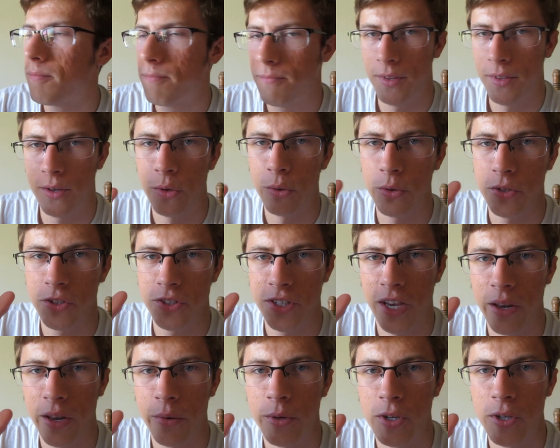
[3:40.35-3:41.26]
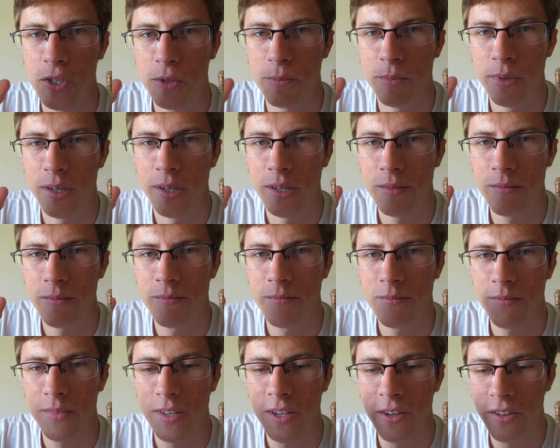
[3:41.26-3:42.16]
whole sandwich, but
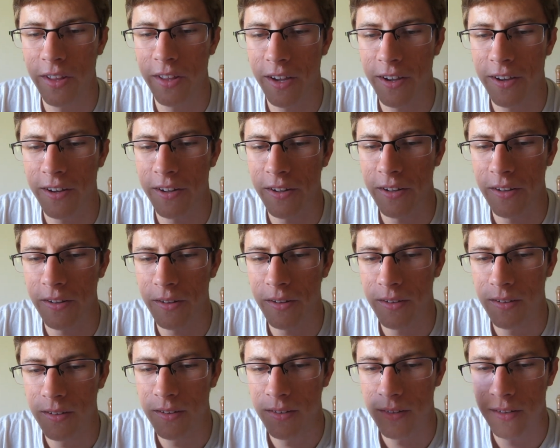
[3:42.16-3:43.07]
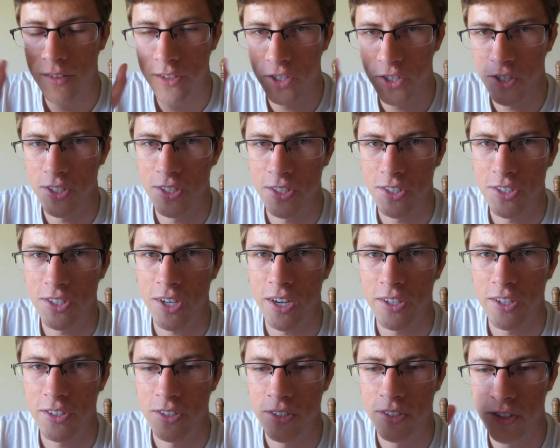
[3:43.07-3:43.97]
here they call just the
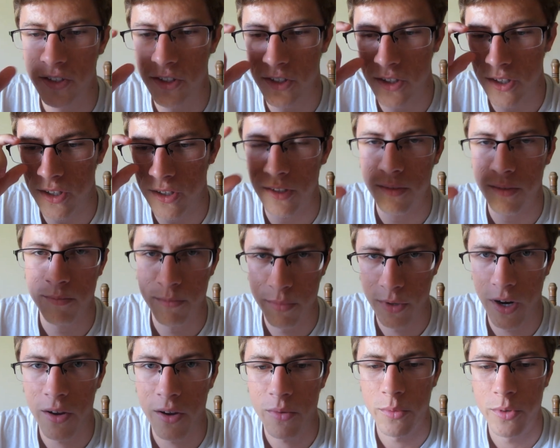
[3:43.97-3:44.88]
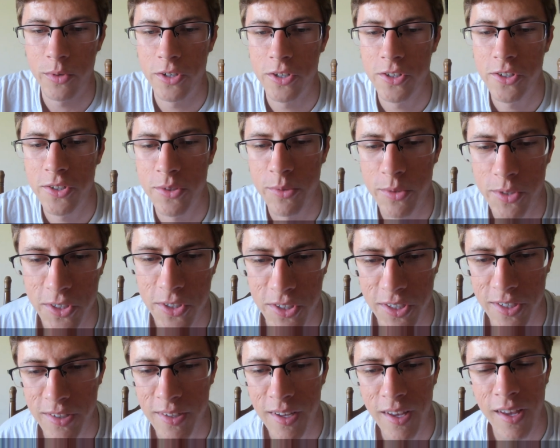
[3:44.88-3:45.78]
sausage the bratwurst, which
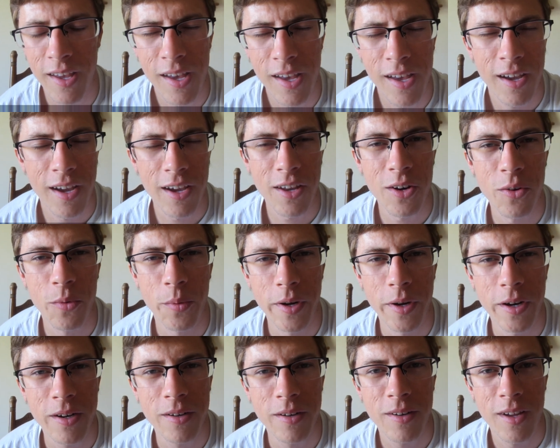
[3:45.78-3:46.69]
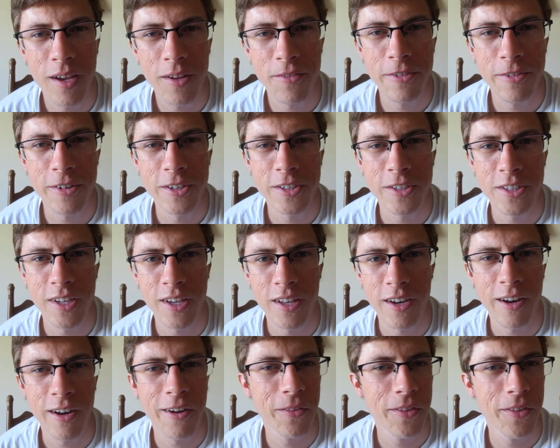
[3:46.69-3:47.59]
is kind of weird at first,
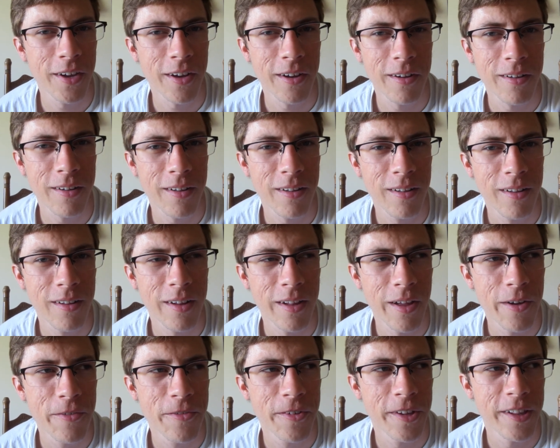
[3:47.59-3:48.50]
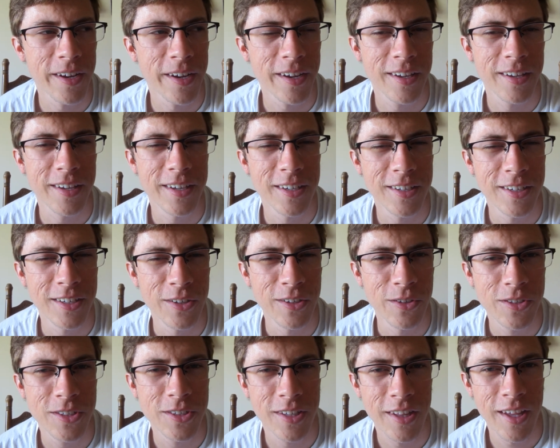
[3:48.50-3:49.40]
and I don't think I'll ever like get
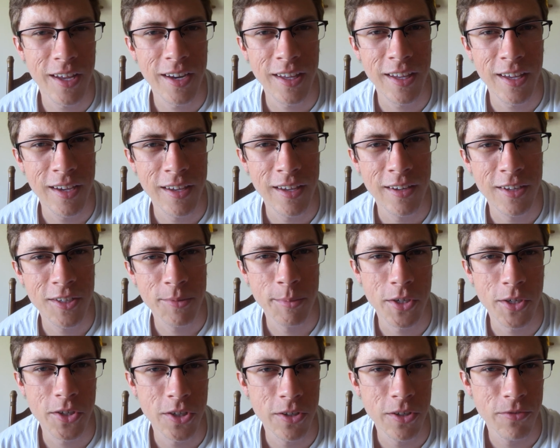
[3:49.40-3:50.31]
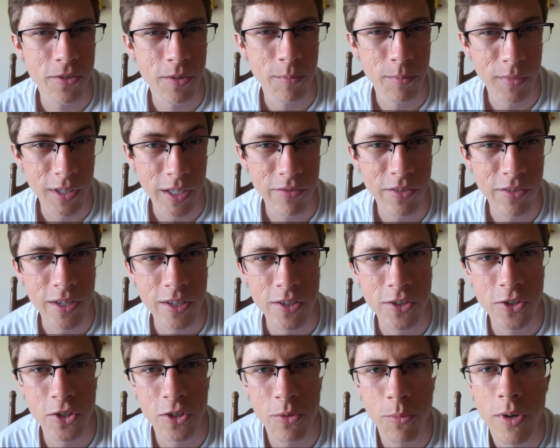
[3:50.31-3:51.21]
used to that again, especially from living
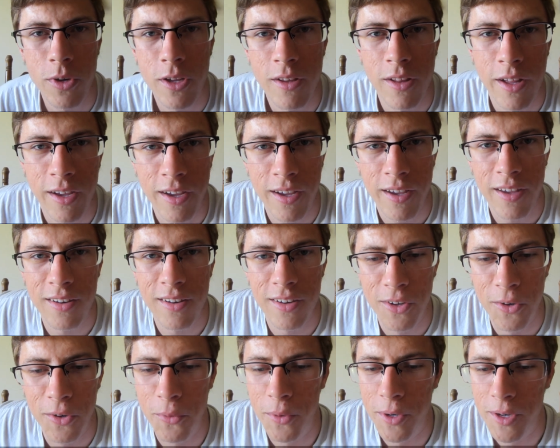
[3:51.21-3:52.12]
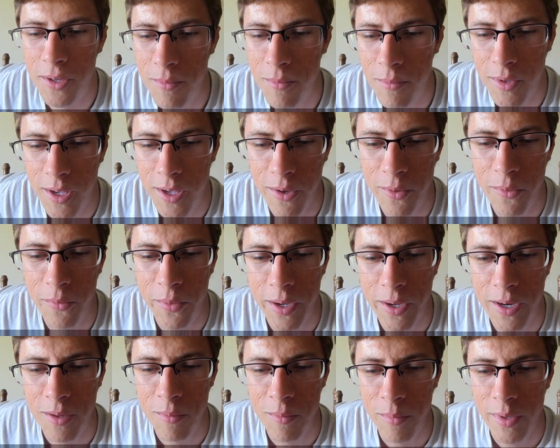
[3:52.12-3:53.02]
in Germany. Like I know
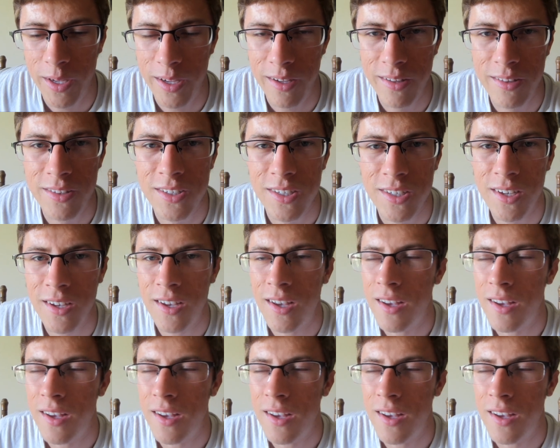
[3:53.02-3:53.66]
what it means.